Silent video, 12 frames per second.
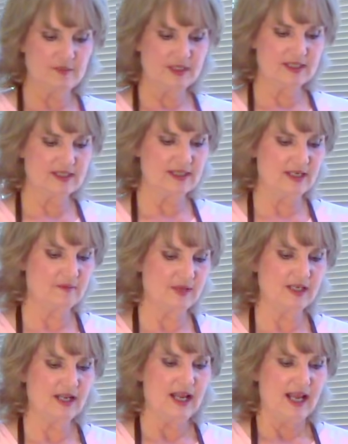been
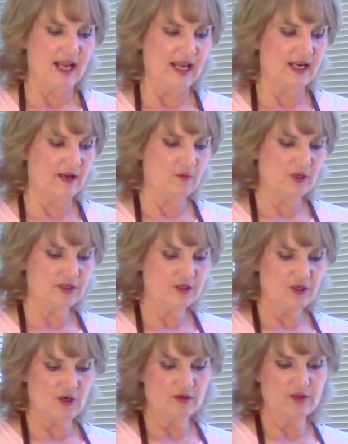steeping, and I want to
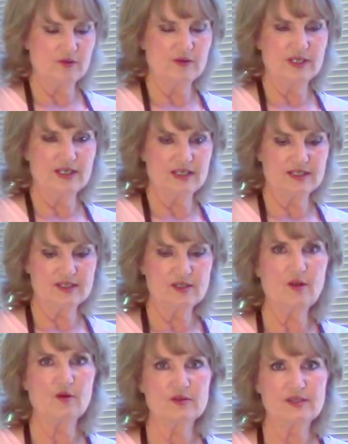show you it is
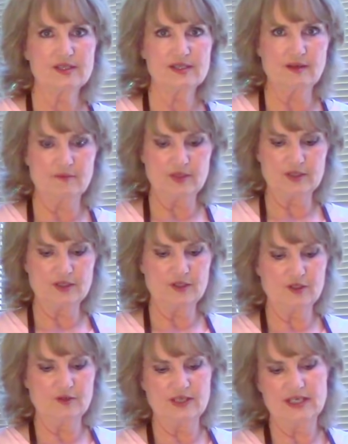so simple to
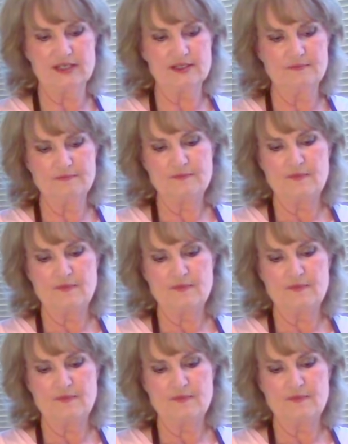do this.